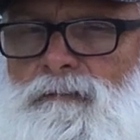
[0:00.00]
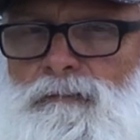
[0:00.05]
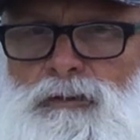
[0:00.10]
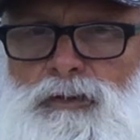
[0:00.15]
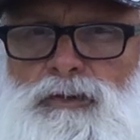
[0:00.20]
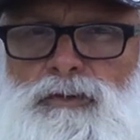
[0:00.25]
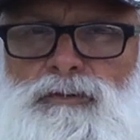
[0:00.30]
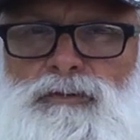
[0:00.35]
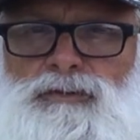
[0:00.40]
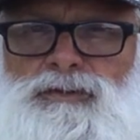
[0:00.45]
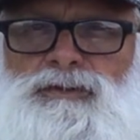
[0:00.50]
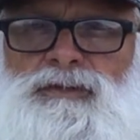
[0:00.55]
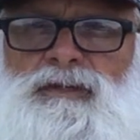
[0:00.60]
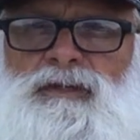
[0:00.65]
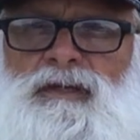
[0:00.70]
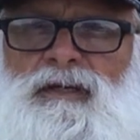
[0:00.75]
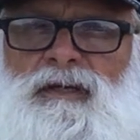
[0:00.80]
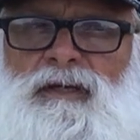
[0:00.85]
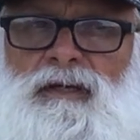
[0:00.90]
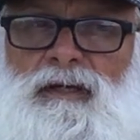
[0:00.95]
views
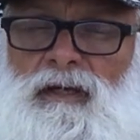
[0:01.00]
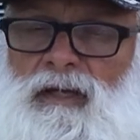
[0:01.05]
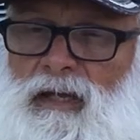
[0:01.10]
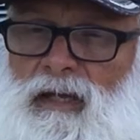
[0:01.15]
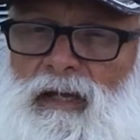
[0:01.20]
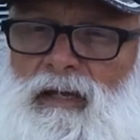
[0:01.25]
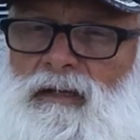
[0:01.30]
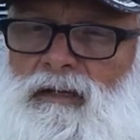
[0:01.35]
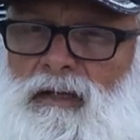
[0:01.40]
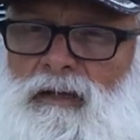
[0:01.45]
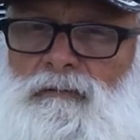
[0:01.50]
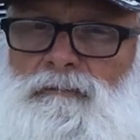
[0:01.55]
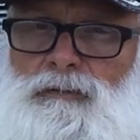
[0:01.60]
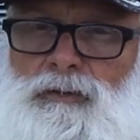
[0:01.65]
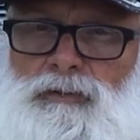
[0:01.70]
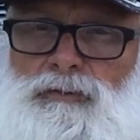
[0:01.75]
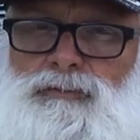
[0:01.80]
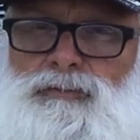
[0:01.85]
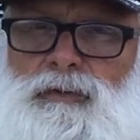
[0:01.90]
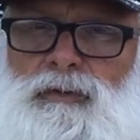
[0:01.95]
and uh,
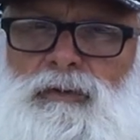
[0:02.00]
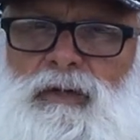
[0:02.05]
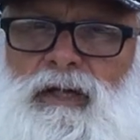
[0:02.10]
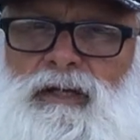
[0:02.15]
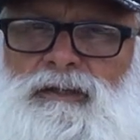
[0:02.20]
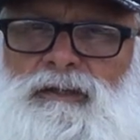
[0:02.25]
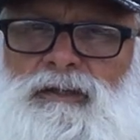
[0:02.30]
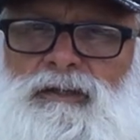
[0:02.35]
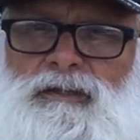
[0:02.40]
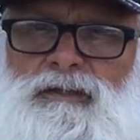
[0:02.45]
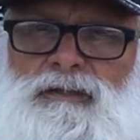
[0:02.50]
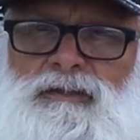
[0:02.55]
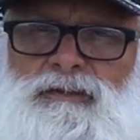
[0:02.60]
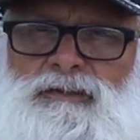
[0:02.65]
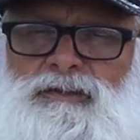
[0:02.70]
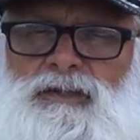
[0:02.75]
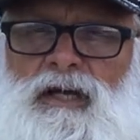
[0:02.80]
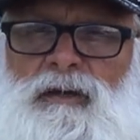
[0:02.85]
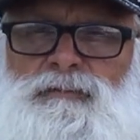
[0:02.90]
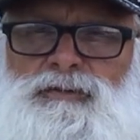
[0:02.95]
views relate to
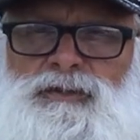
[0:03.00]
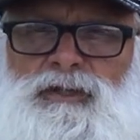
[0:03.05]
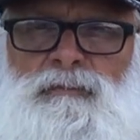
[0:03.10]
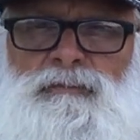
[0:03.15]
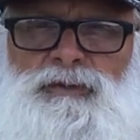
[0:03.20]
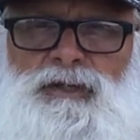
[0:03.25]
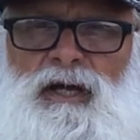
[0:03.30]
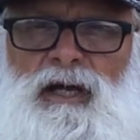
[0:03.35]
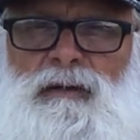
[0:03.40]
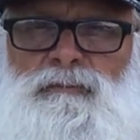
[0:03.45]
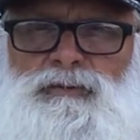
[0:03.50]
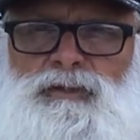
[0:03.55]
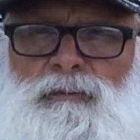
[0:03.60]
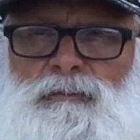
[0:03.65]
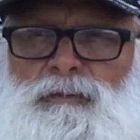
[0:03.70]
subs sometimes. I